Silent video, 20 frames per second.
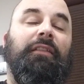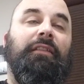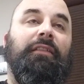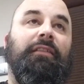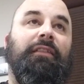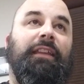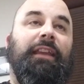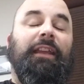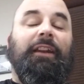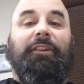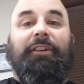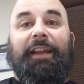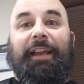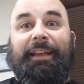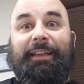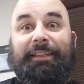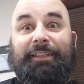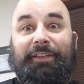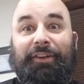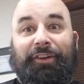the internet
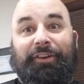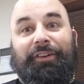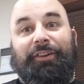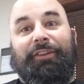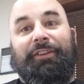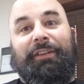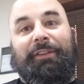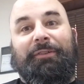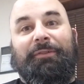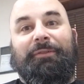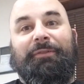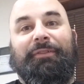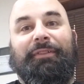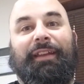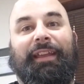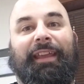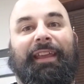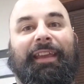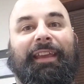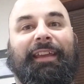can turn on you.
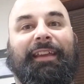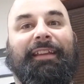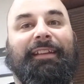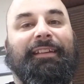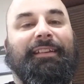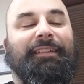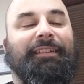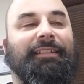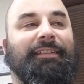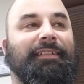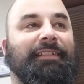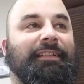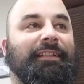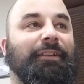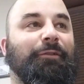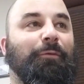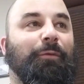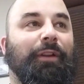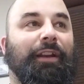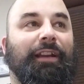And
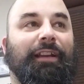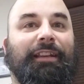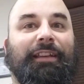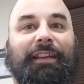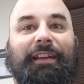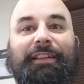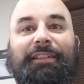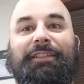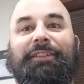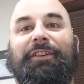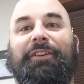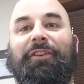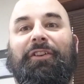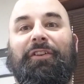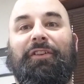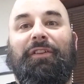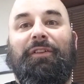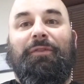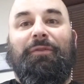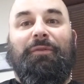when it does turn
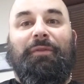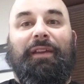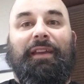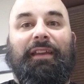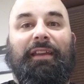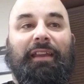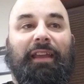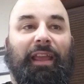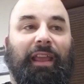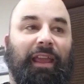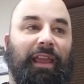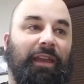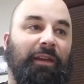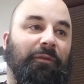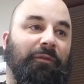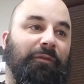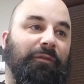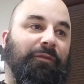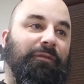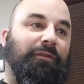on you,
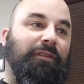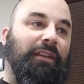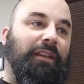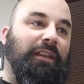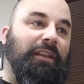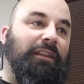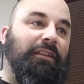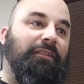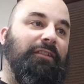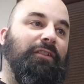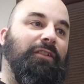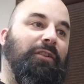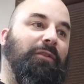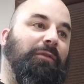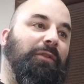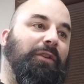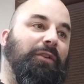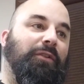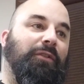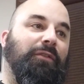if, you, you know,
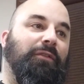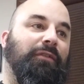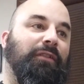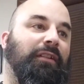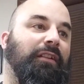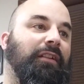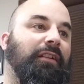you're